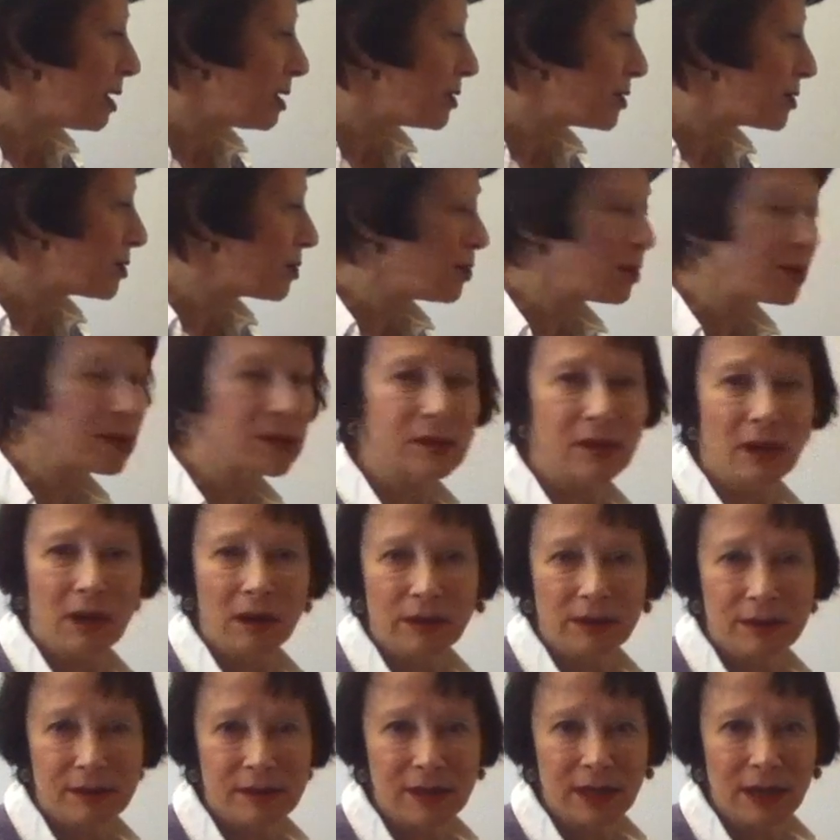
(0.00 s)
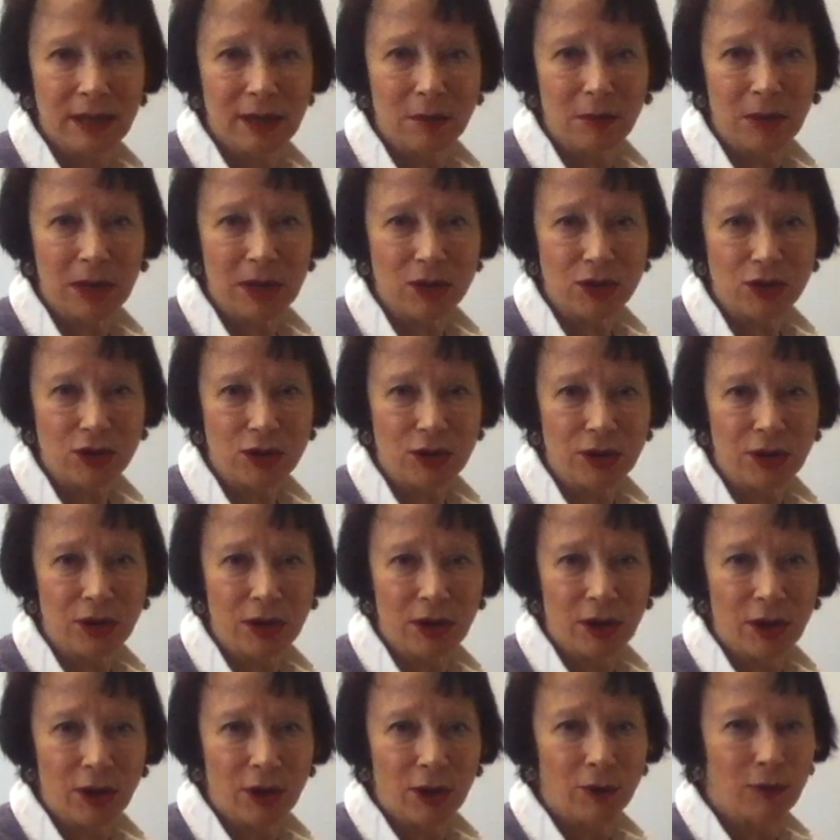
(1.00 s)
So it starts in measure
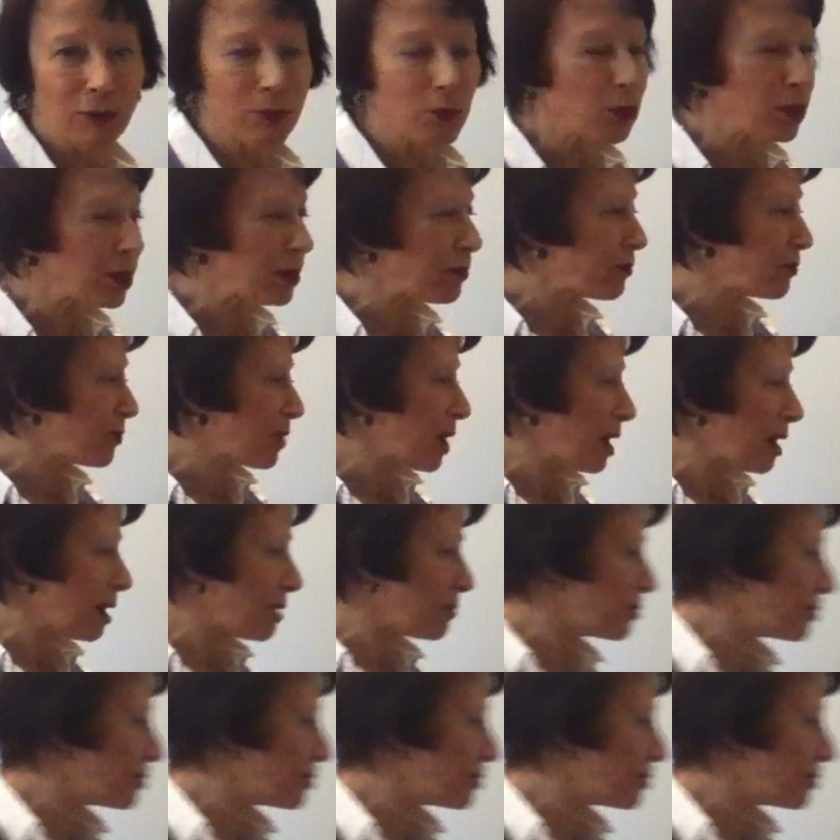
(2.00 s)
45.